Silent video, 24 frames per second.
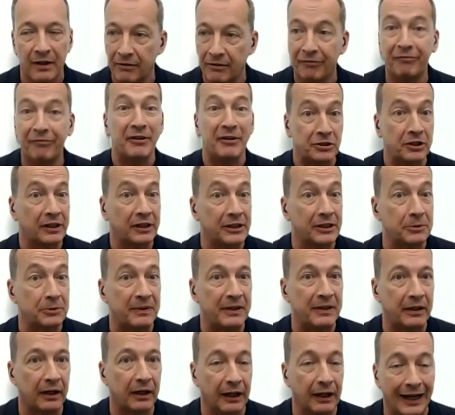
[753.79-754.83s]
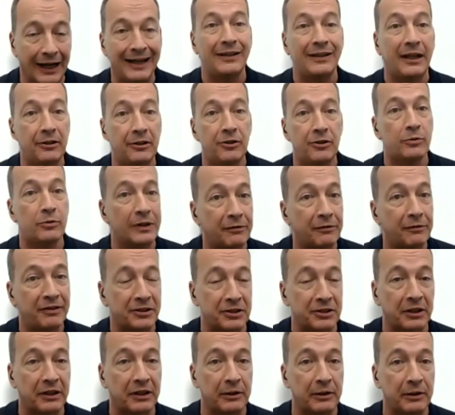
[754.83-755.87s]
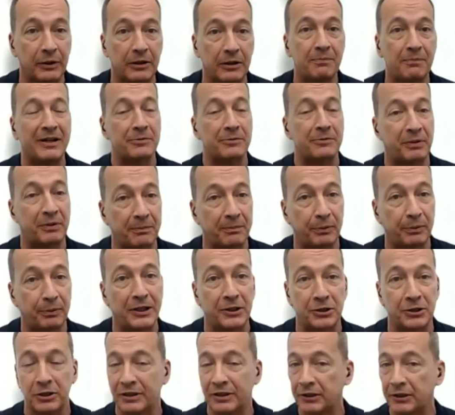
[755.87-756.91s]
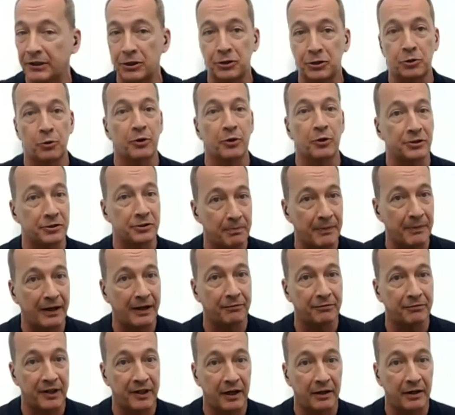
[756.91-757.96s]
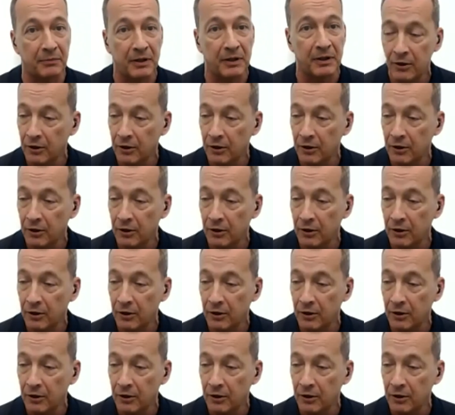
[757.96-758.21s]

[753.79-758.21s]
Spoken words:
physically speaking, and then do it physically with the best preparation at the shortest amount of time